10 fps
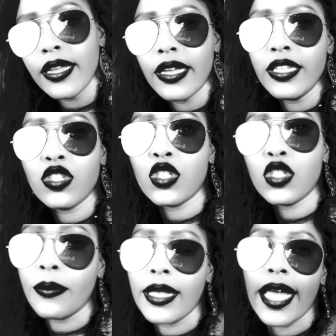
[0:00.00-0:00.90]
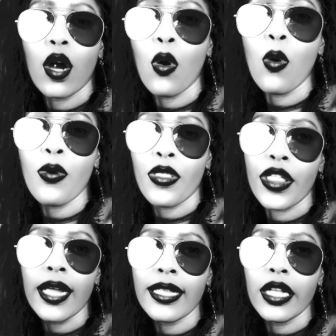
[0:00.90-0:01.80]
it's just gonna be like a whole
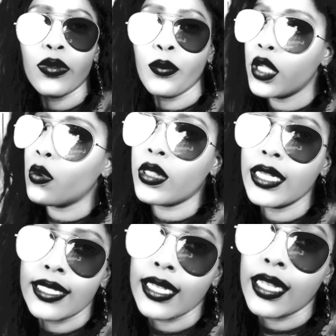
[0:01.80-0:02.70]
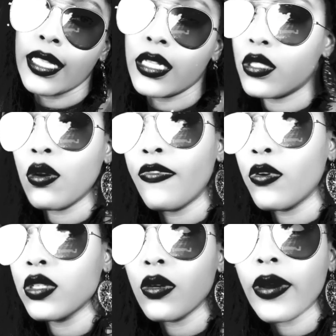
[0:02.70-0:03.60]
thing that we don't listen and so
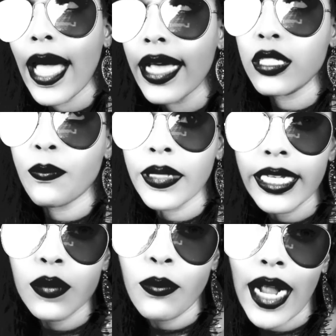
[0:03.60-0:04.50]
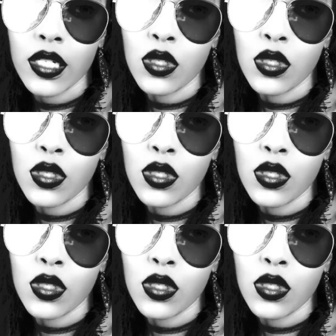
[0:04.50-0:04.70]
forth. So guys, please practice